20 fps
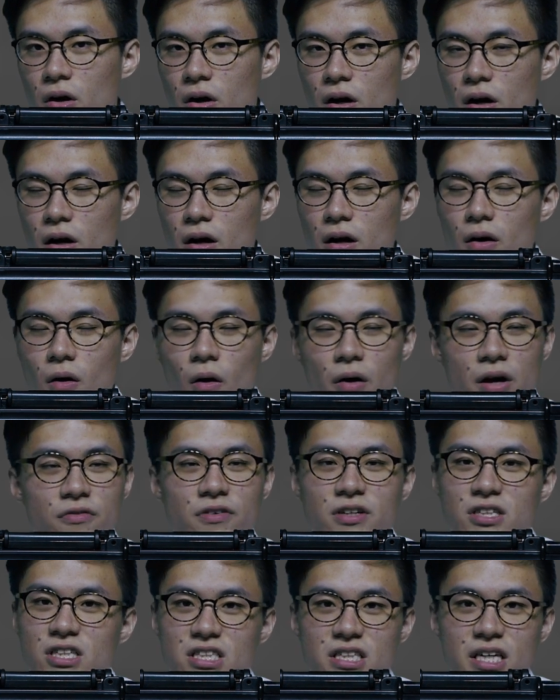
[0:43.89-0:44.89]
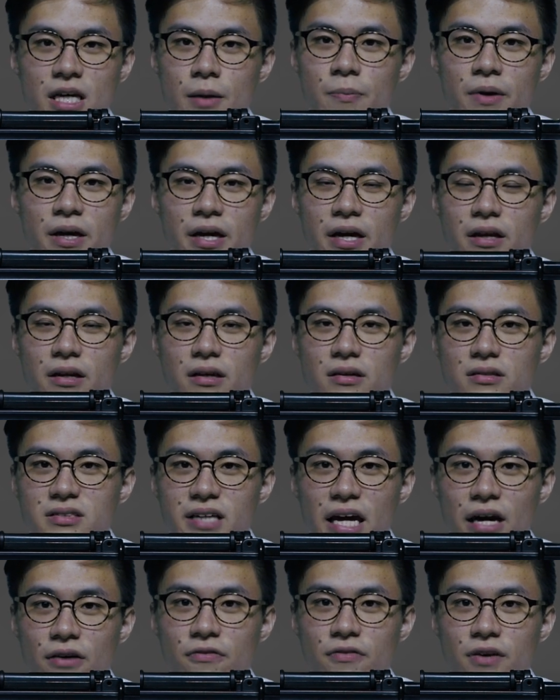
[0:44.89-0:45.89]
or even just keeping it
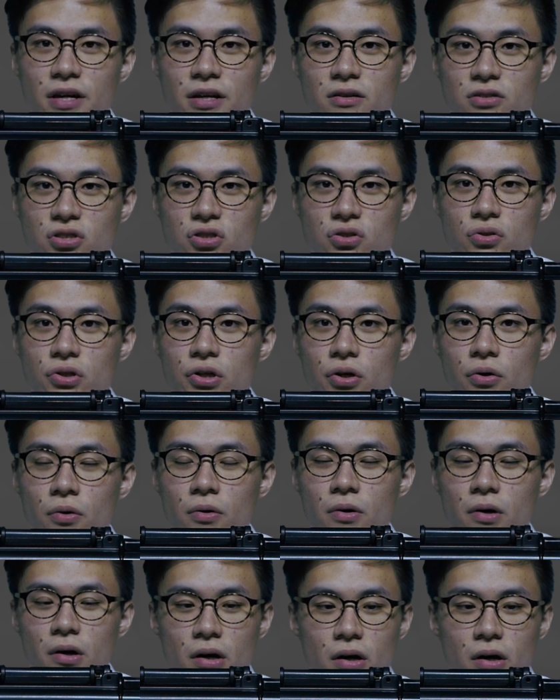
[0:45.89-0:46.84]
safe in your studio.